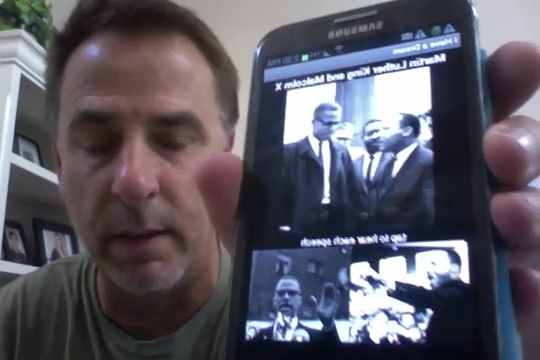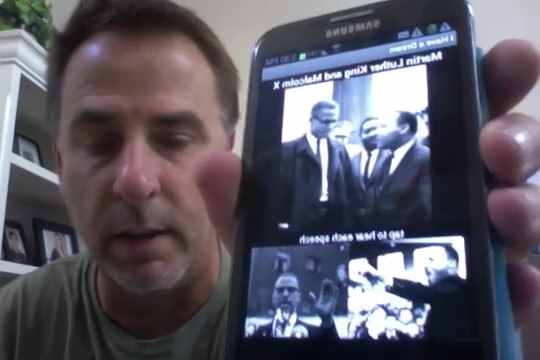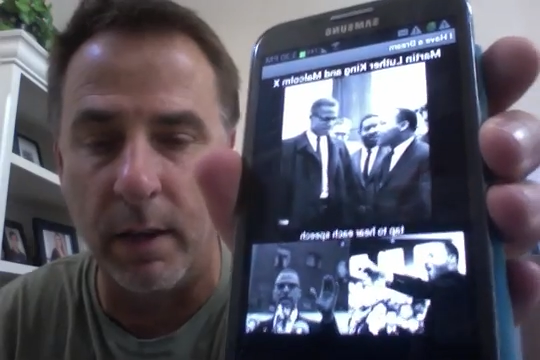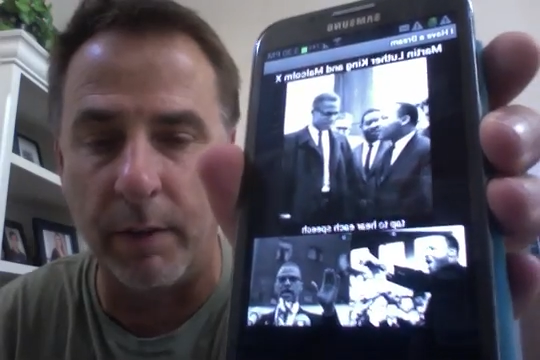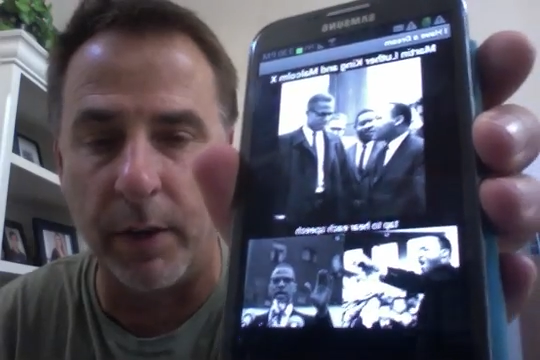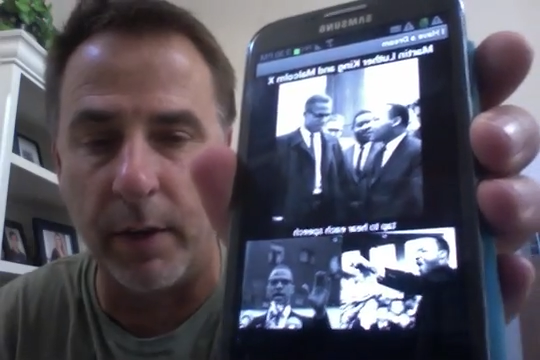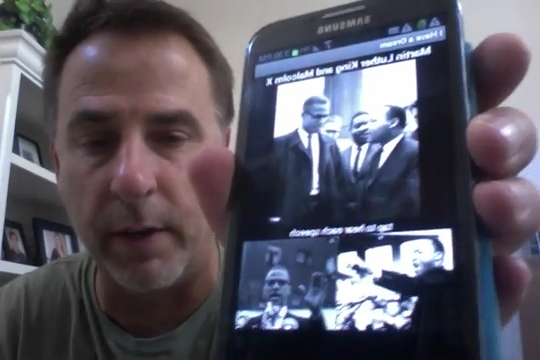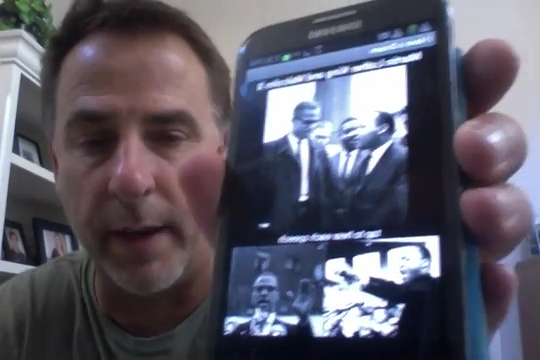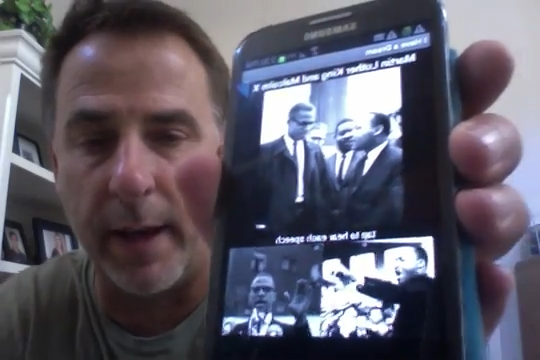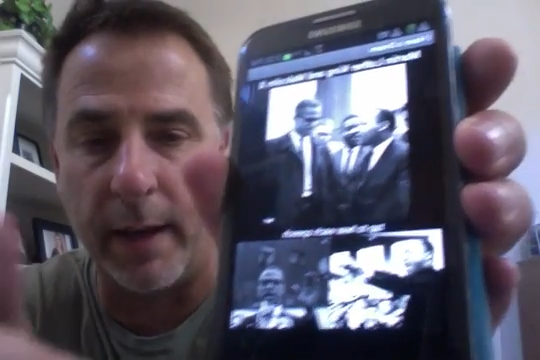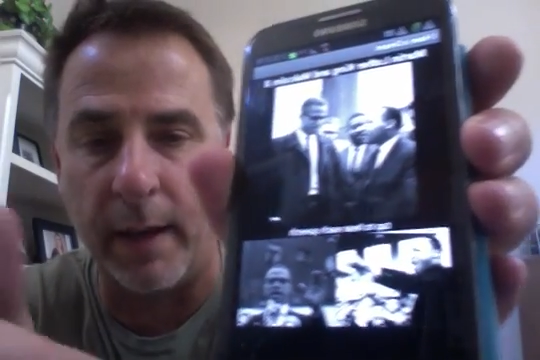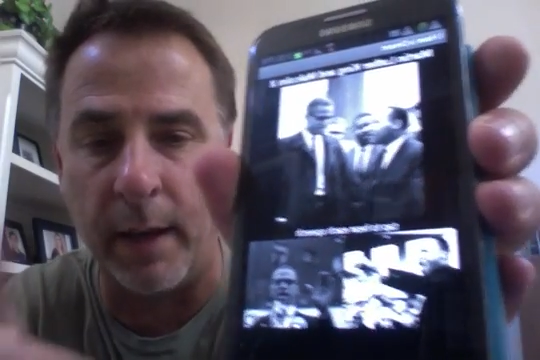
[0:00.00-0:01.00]
I don't know if you can hear
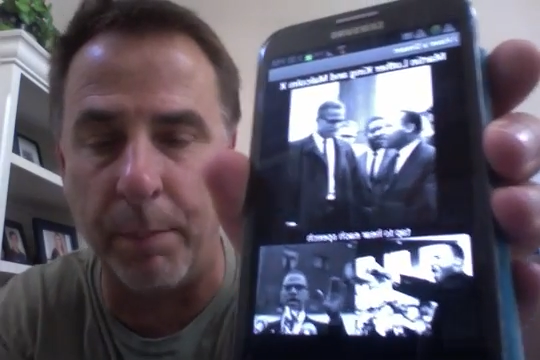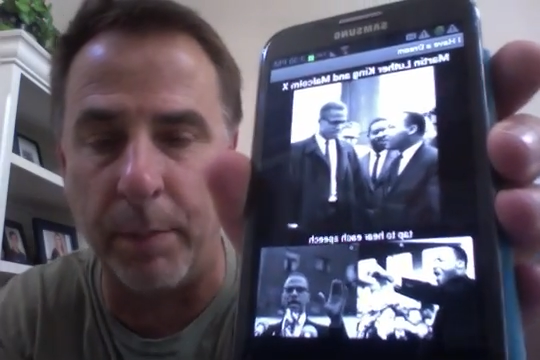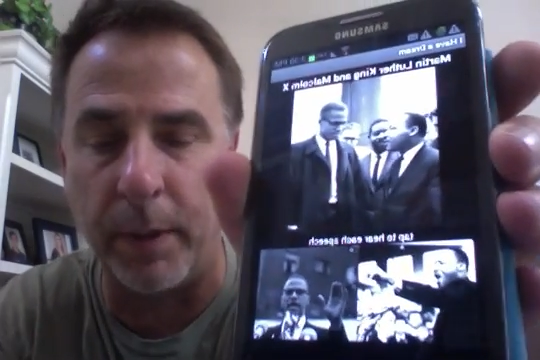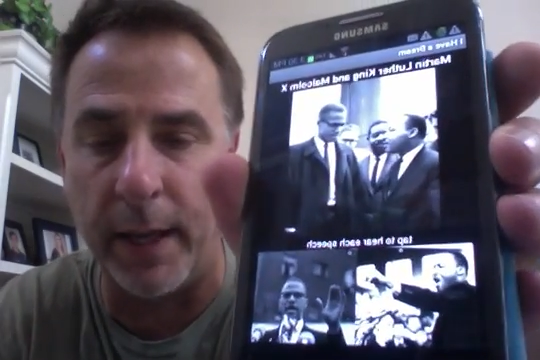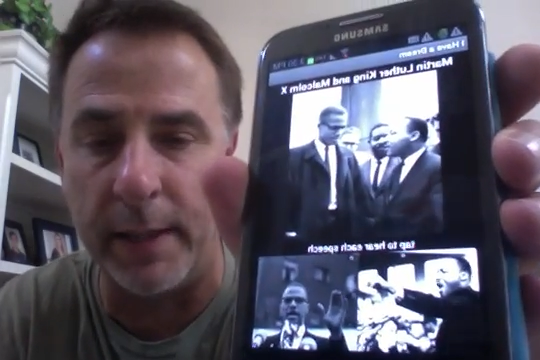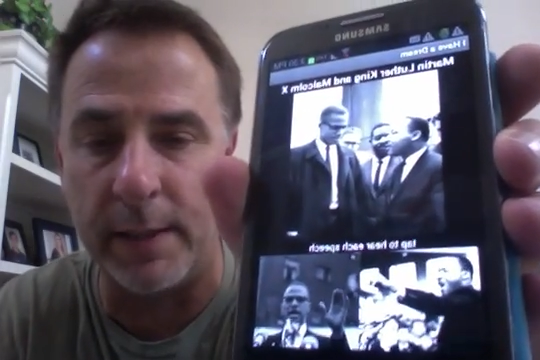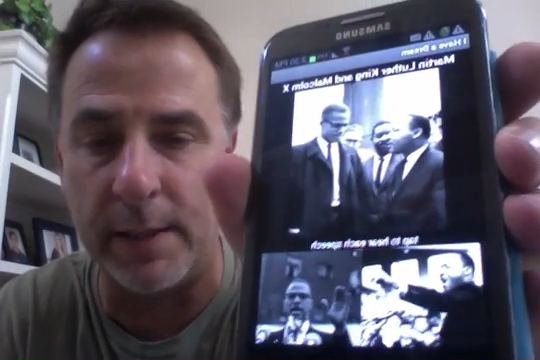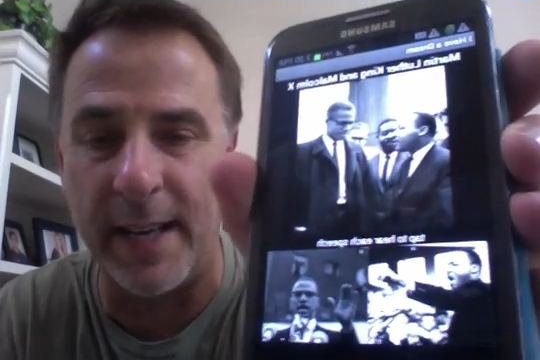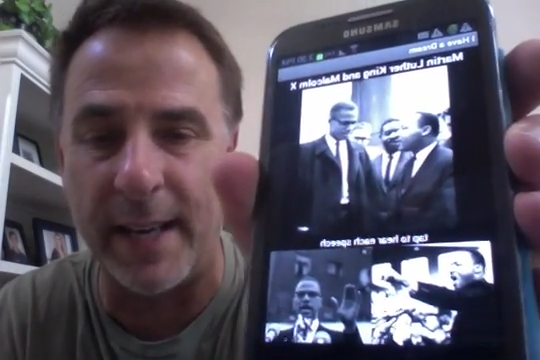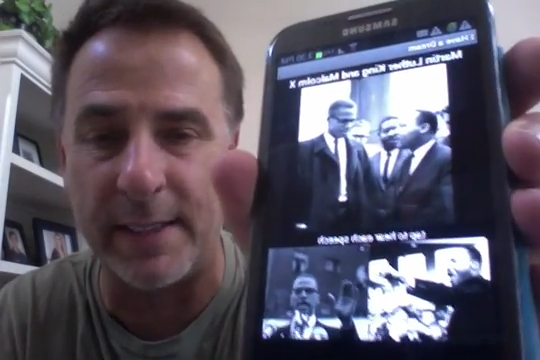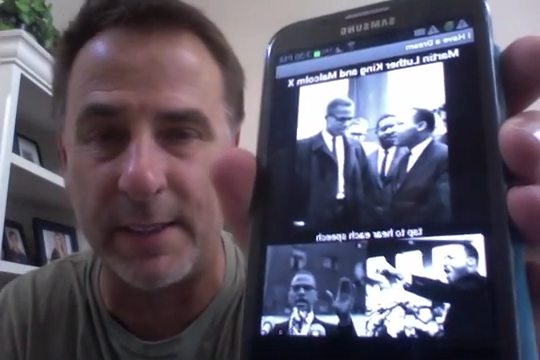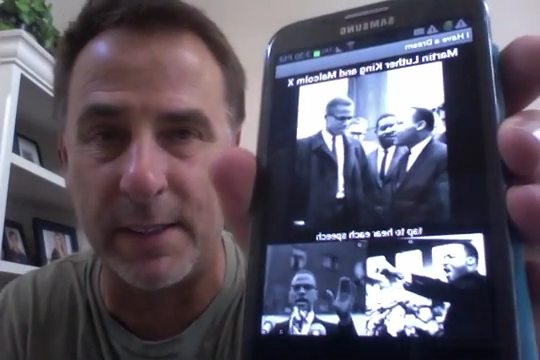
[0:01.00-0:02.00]
that. It plays
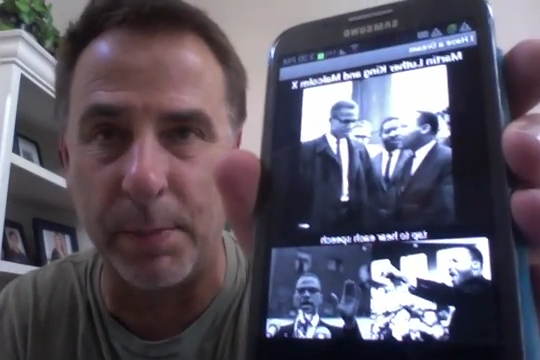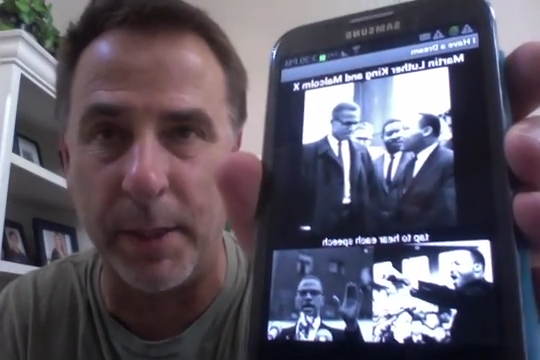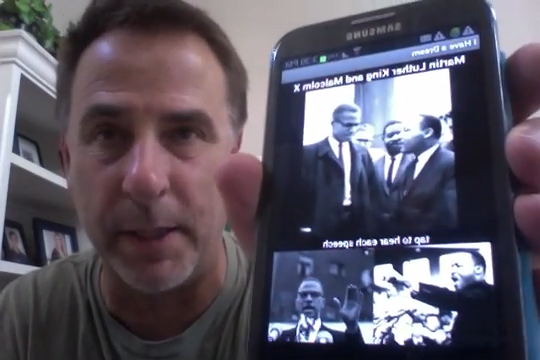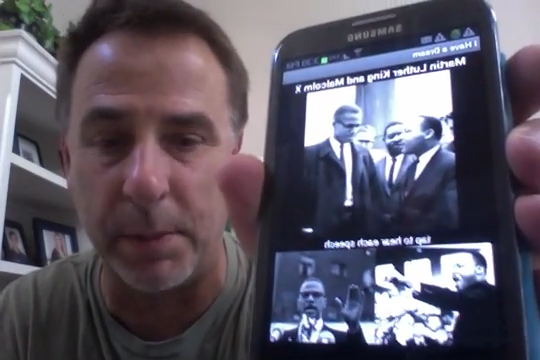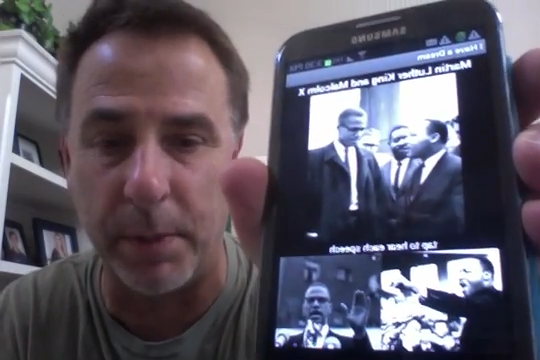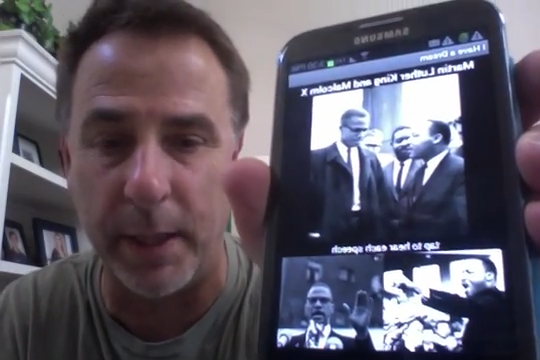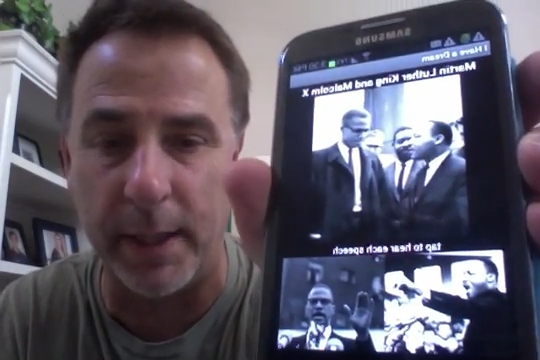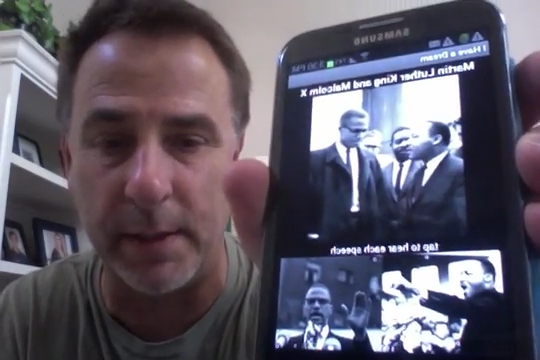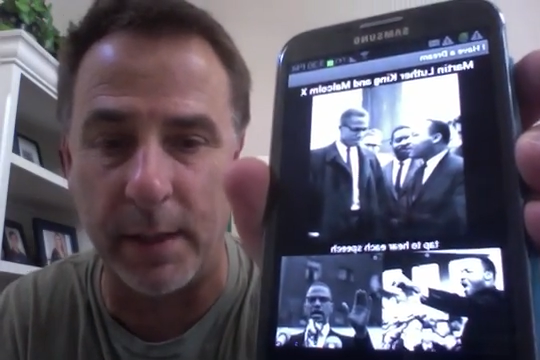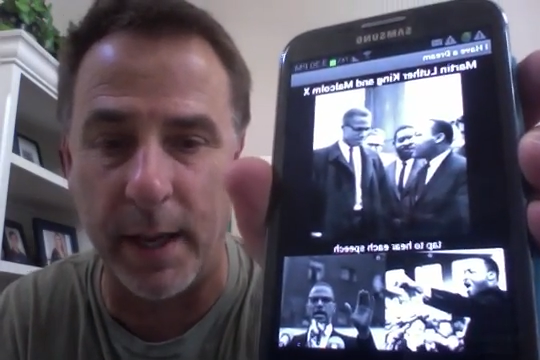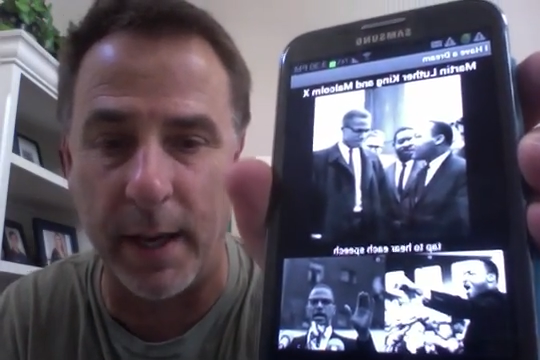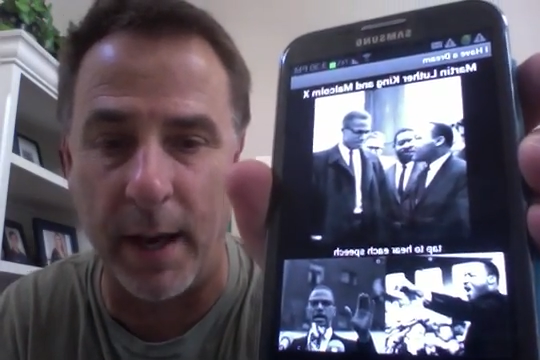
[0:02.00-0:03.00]
text to speech. It plays the
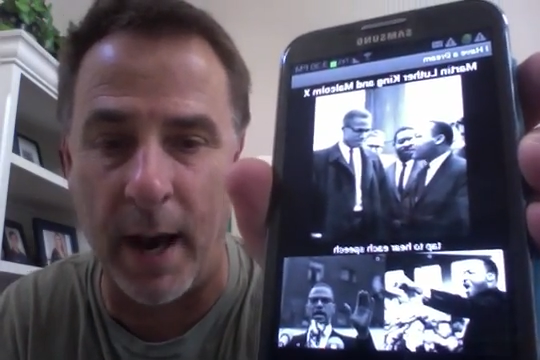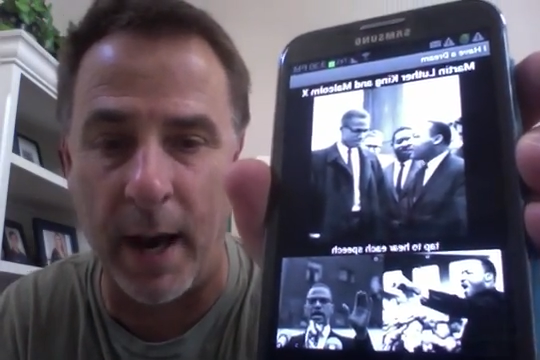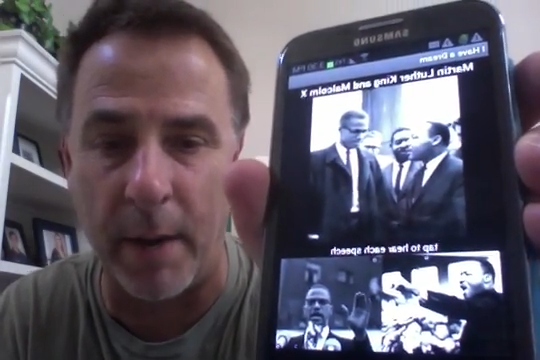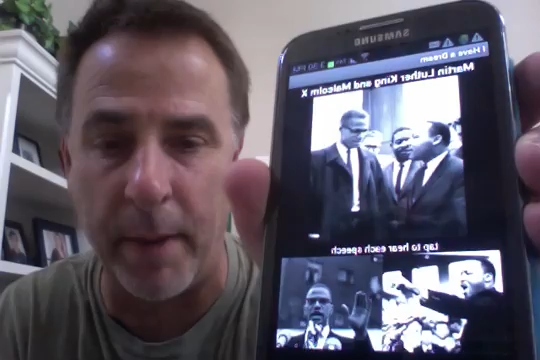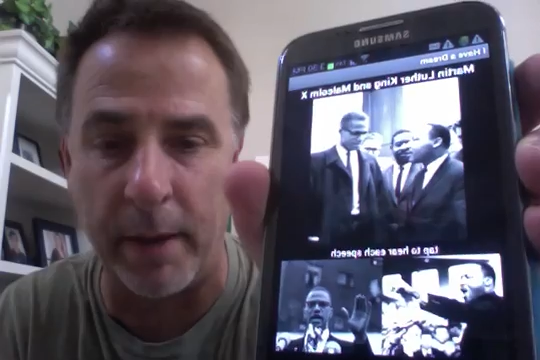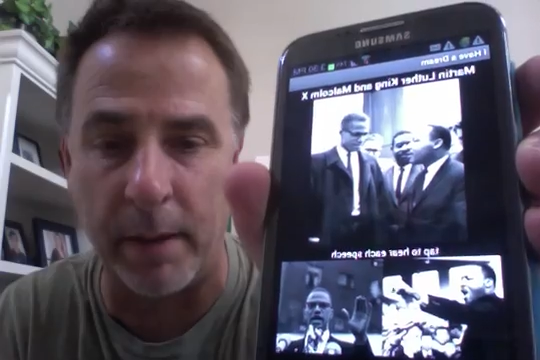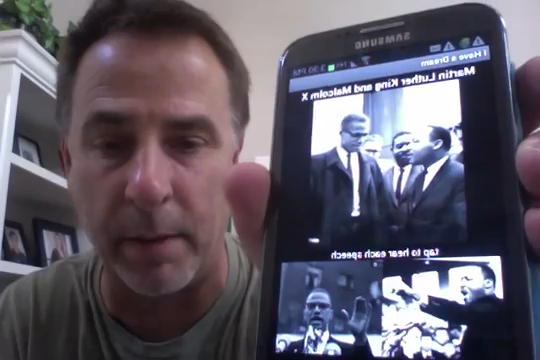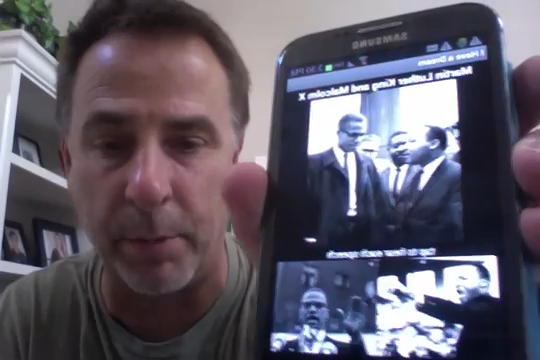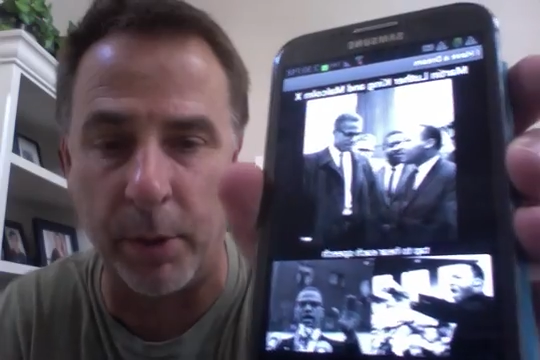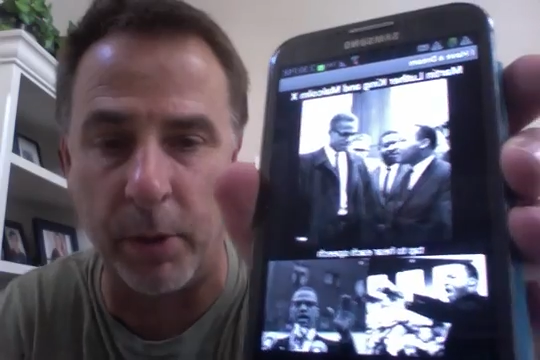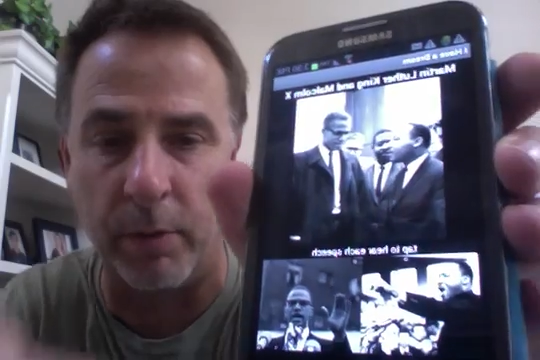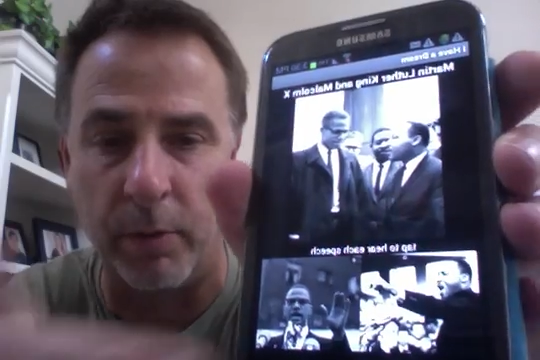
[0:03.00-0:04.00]
kind of automated
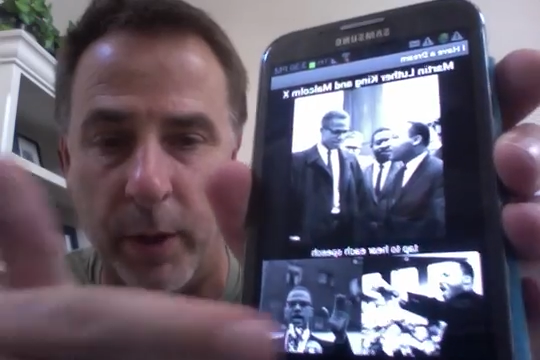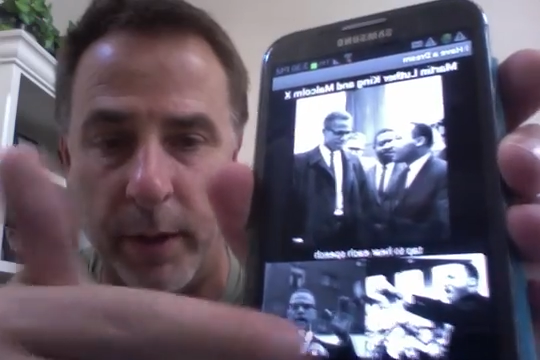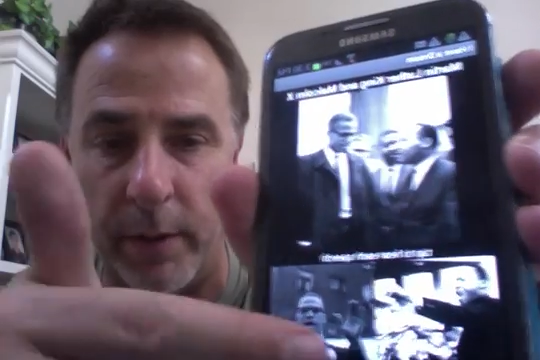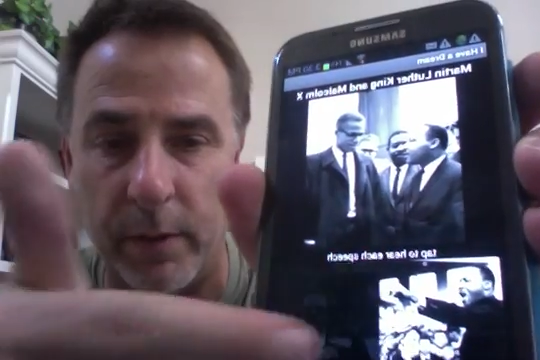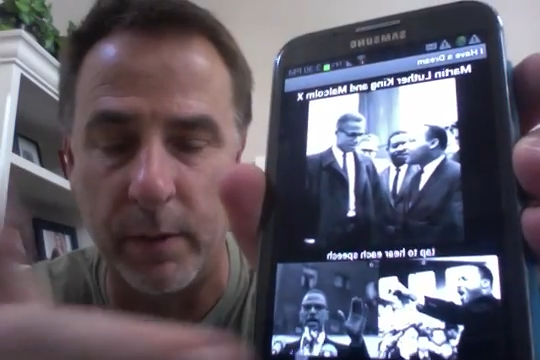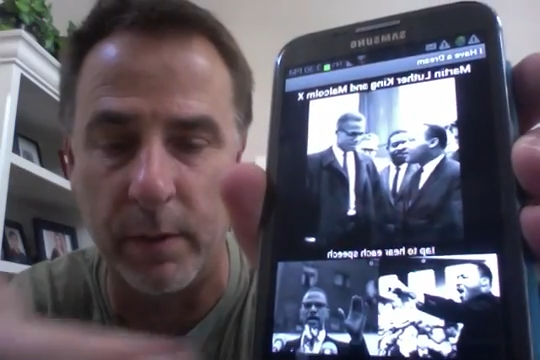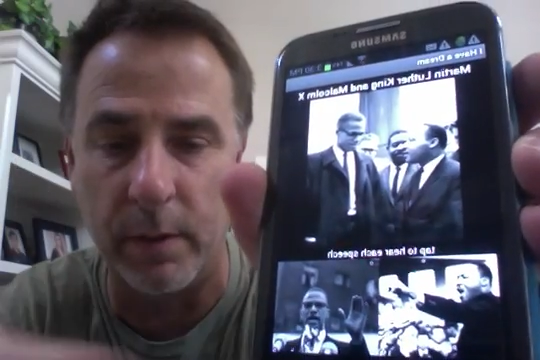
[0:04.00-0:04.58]
computer voice.